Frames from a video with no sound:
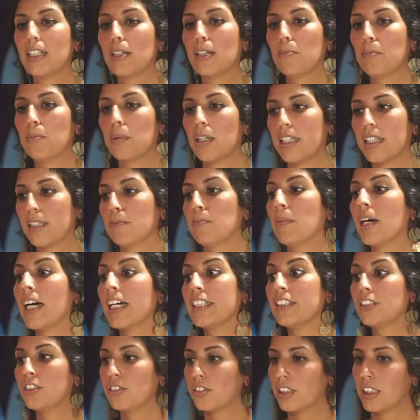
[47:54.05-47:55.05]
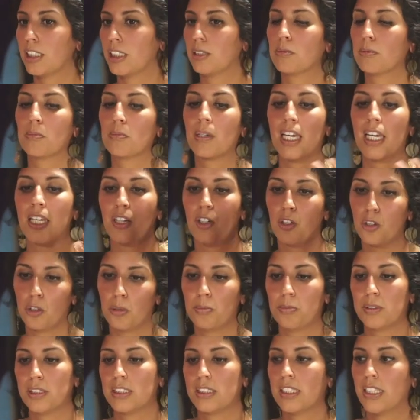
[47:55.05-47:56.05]
But my dream and my hope
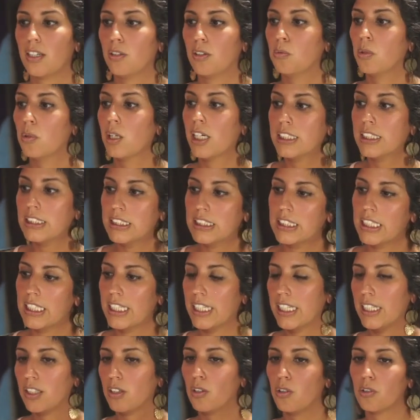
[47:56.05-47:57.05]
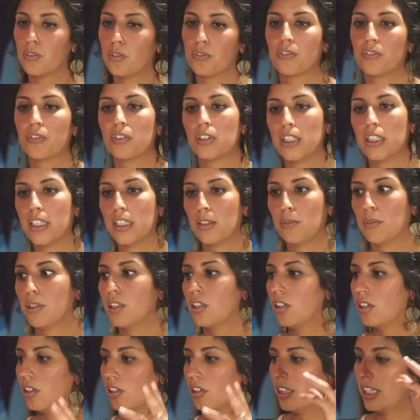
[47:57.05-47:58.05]
is that one day, hopefully, we
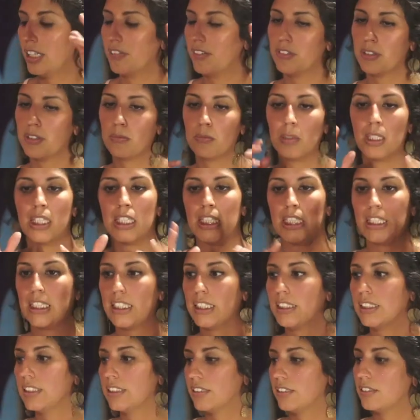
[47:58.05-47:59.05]
all have the money,